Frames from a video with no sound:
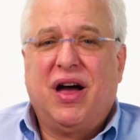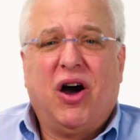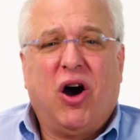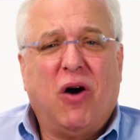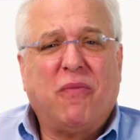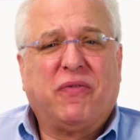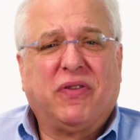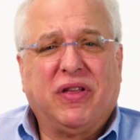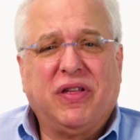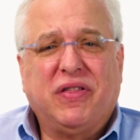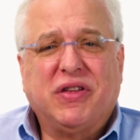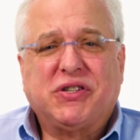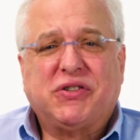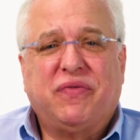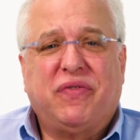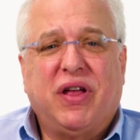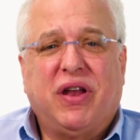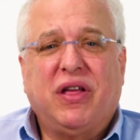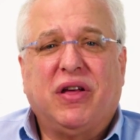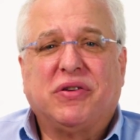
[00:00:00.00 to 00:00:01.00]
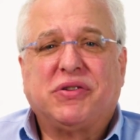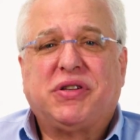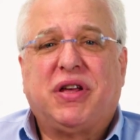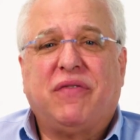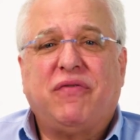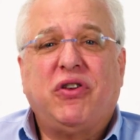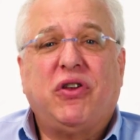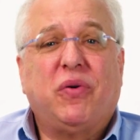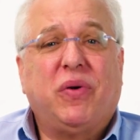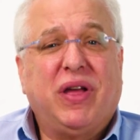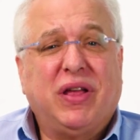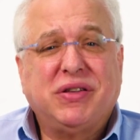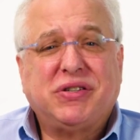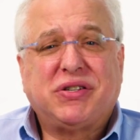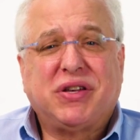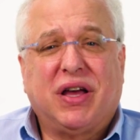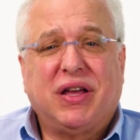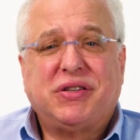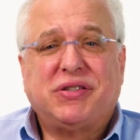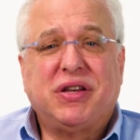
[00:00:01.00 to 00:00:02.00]
Hopefully this video has given you
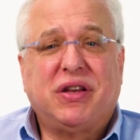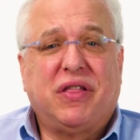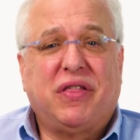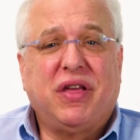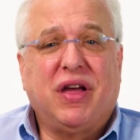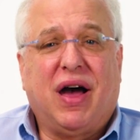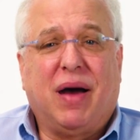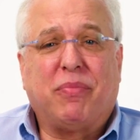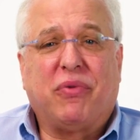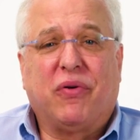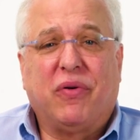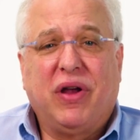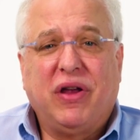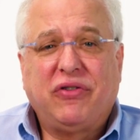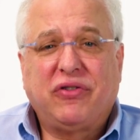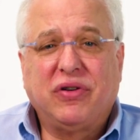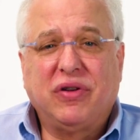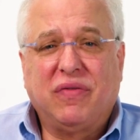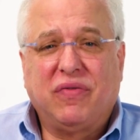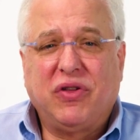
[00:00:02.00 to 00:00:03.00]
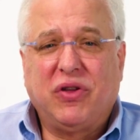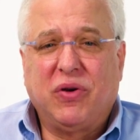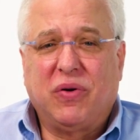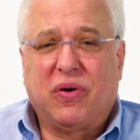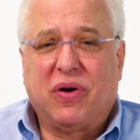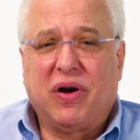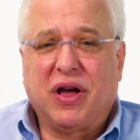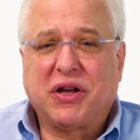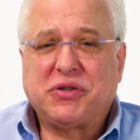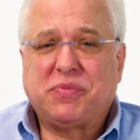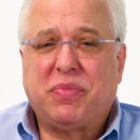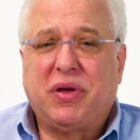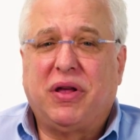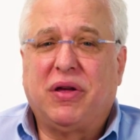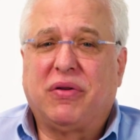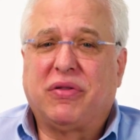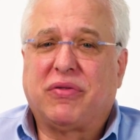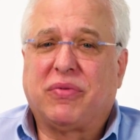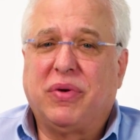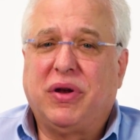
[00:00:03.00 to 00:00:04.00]
insights into the operation of the
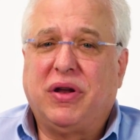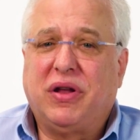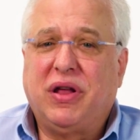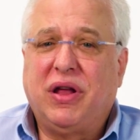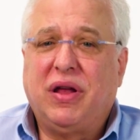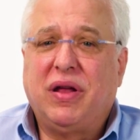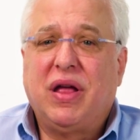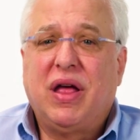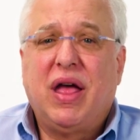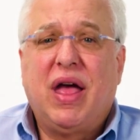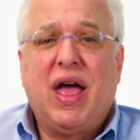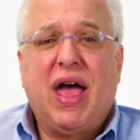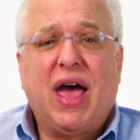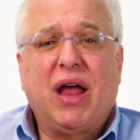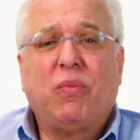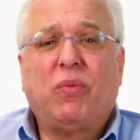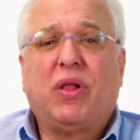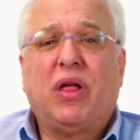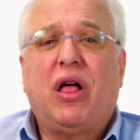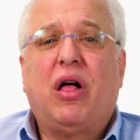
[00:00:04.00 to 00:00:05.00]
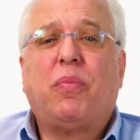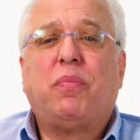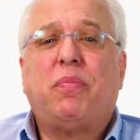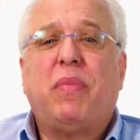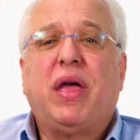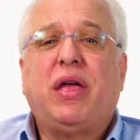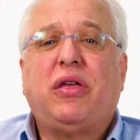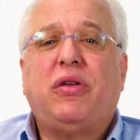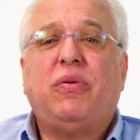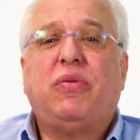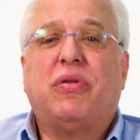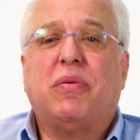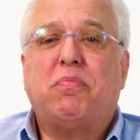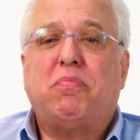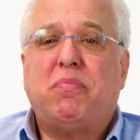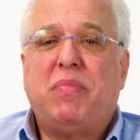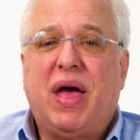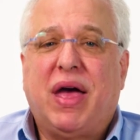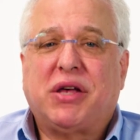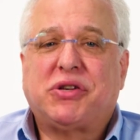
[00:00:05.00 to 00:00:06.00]
URX-P03D and will help make you the
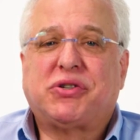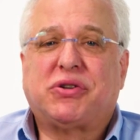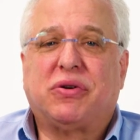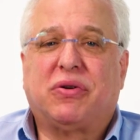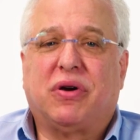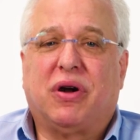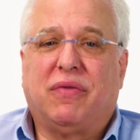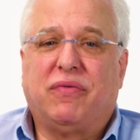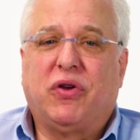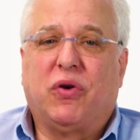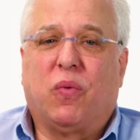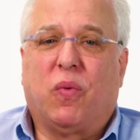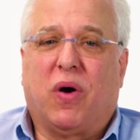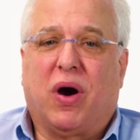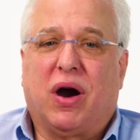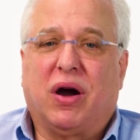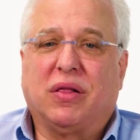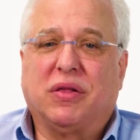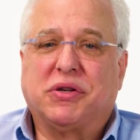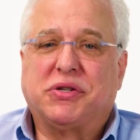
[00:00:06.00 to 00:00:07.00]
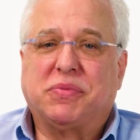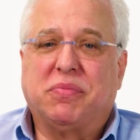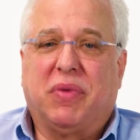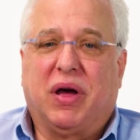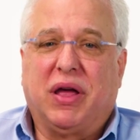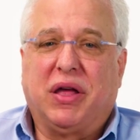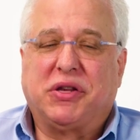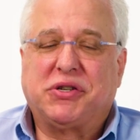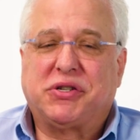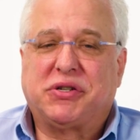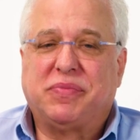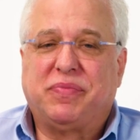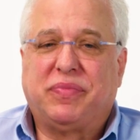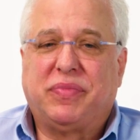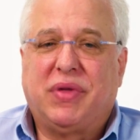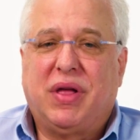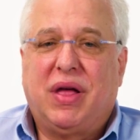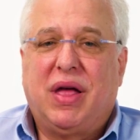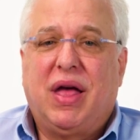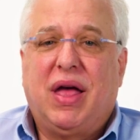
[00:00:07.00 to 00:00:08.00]
master of your wireless mics.
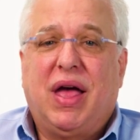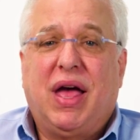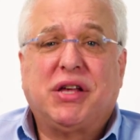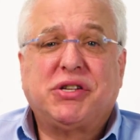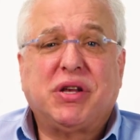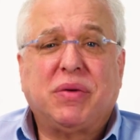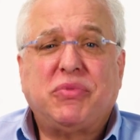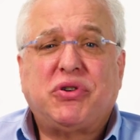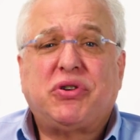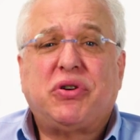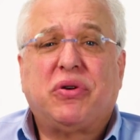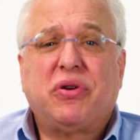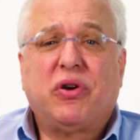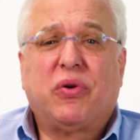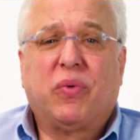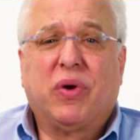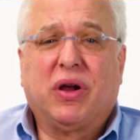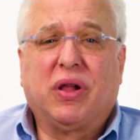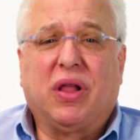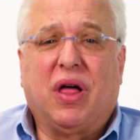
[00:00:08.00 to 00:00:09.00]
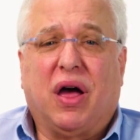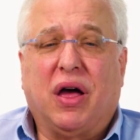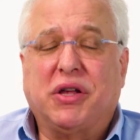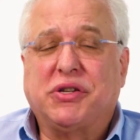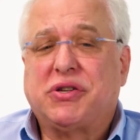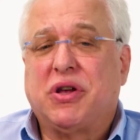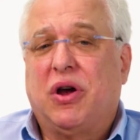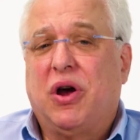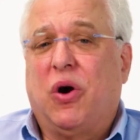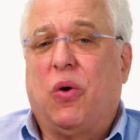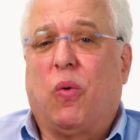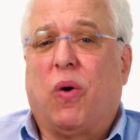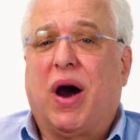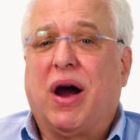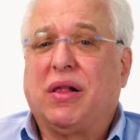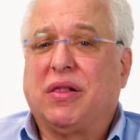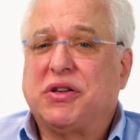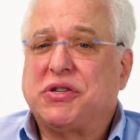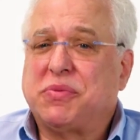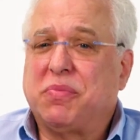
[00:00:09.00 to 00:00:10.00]
As I'm sure you realize,
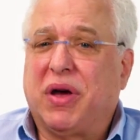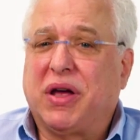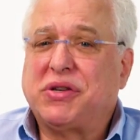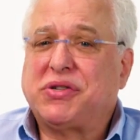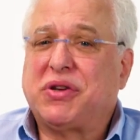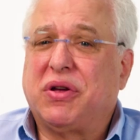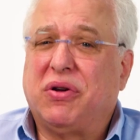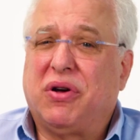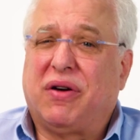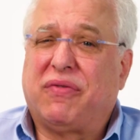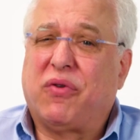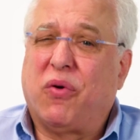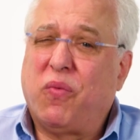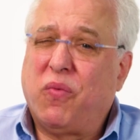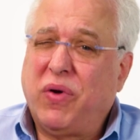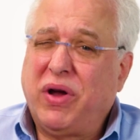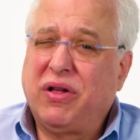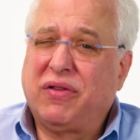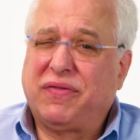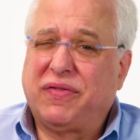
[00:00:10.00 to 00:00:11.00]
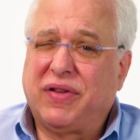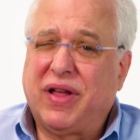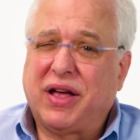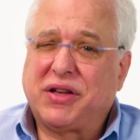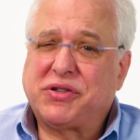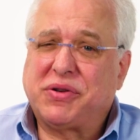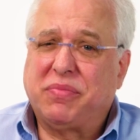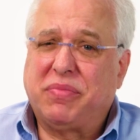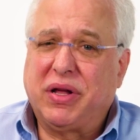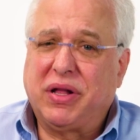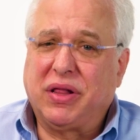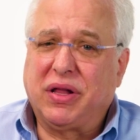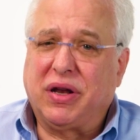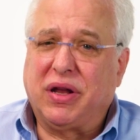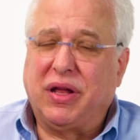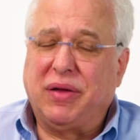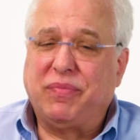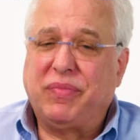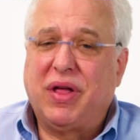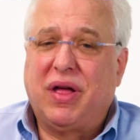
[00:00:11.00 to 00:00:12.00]
wireless mics can offer real
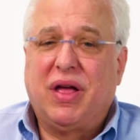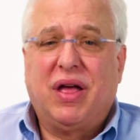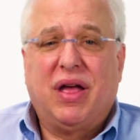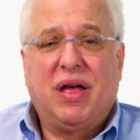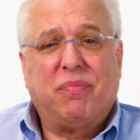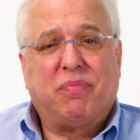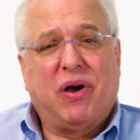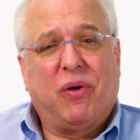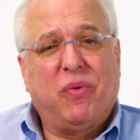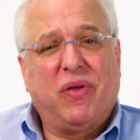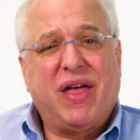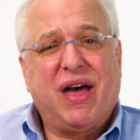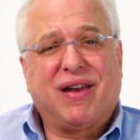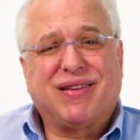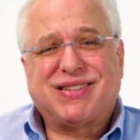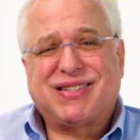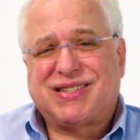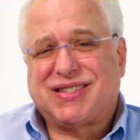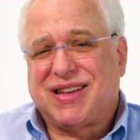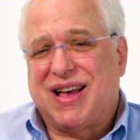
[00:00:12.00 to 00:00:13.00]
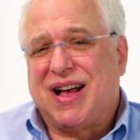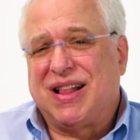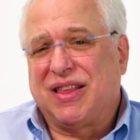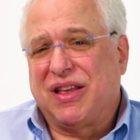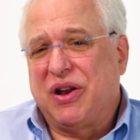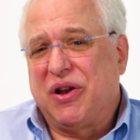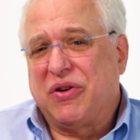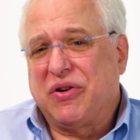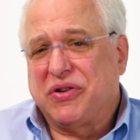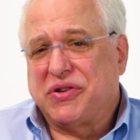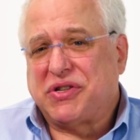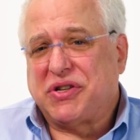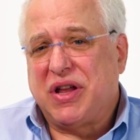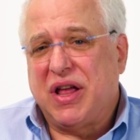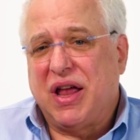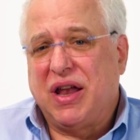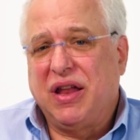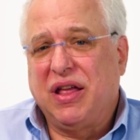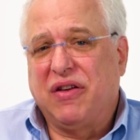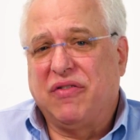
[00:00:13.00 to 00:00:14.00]
flexibility, but without a solid
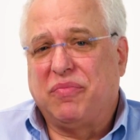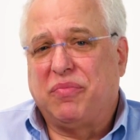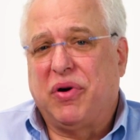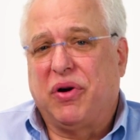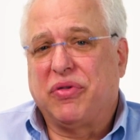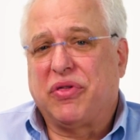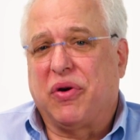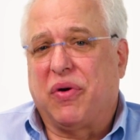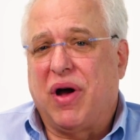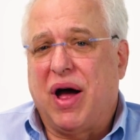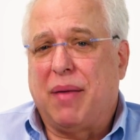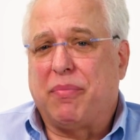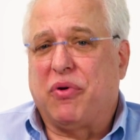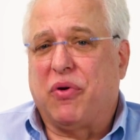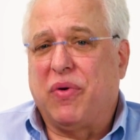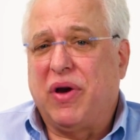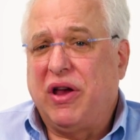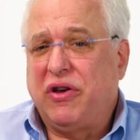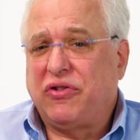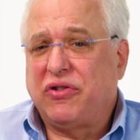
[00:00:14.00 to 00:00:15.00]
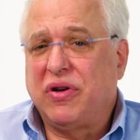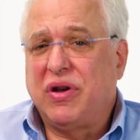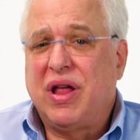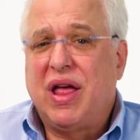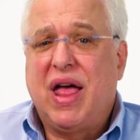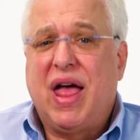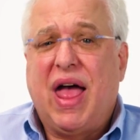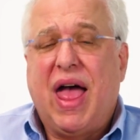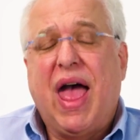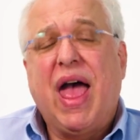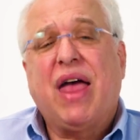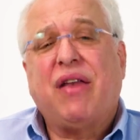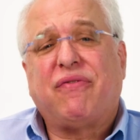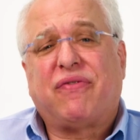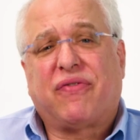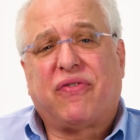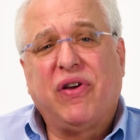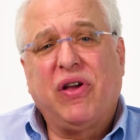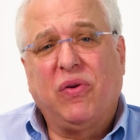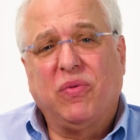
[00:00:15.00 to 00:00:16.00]
understanding of both their operation and
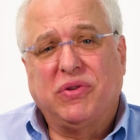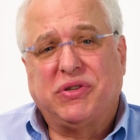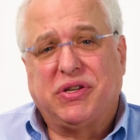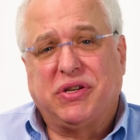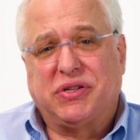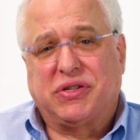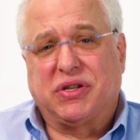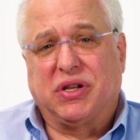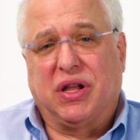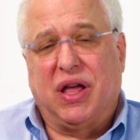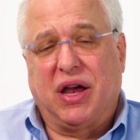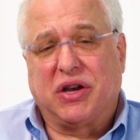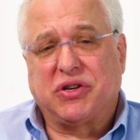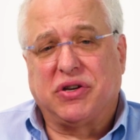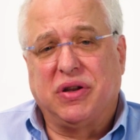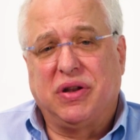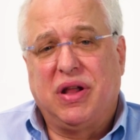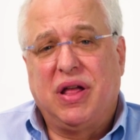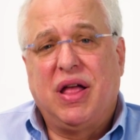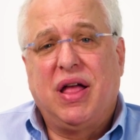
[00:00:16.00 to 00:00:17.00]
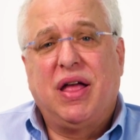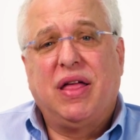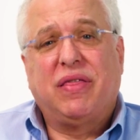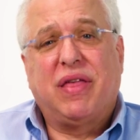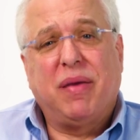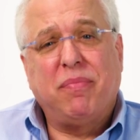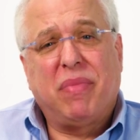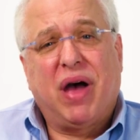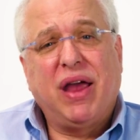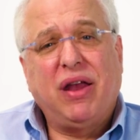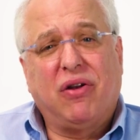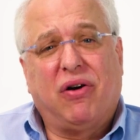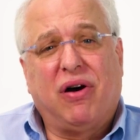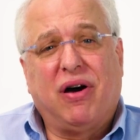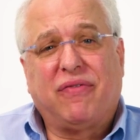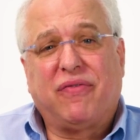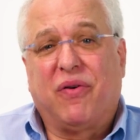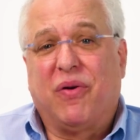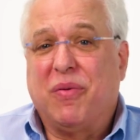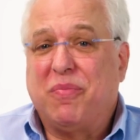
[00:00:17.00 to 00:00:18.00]
frequency selection, they might
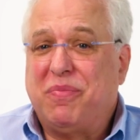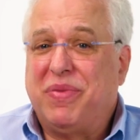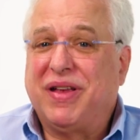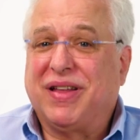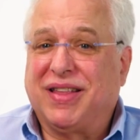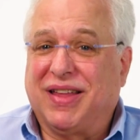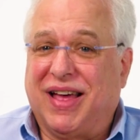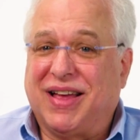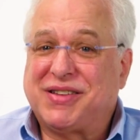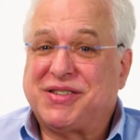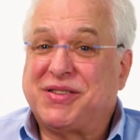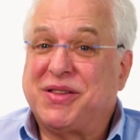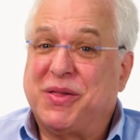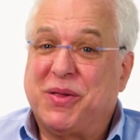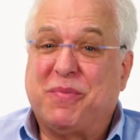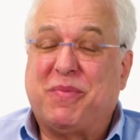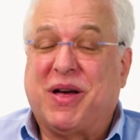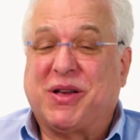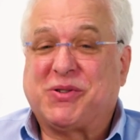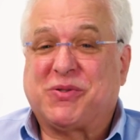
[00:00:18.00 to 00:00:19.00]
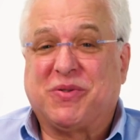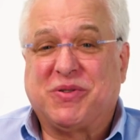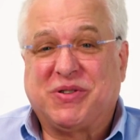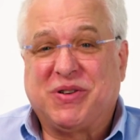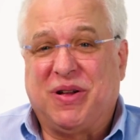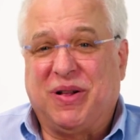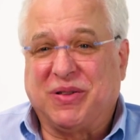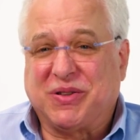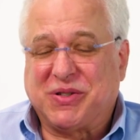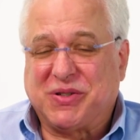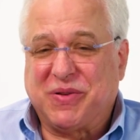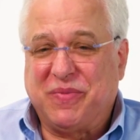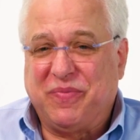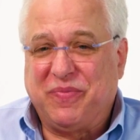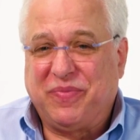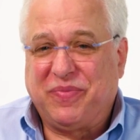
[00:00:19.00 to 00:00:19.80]
offer a bit less than the best results.